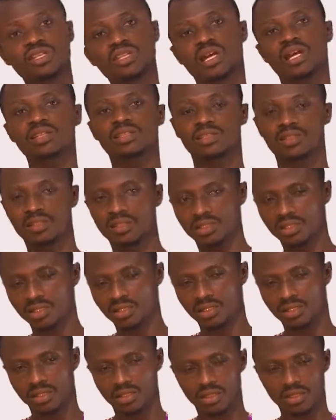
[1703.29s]
that
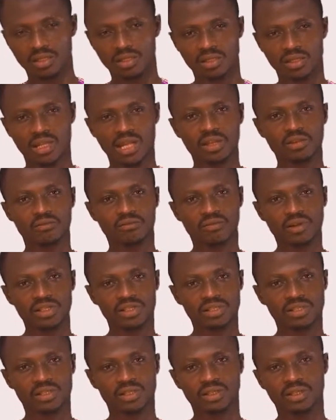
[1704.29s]
kind of
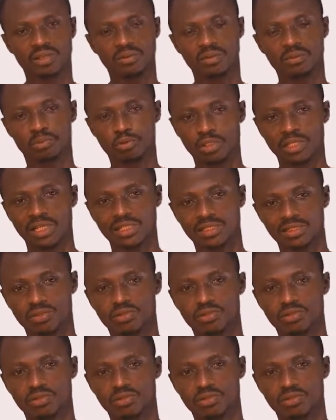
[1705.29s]
product.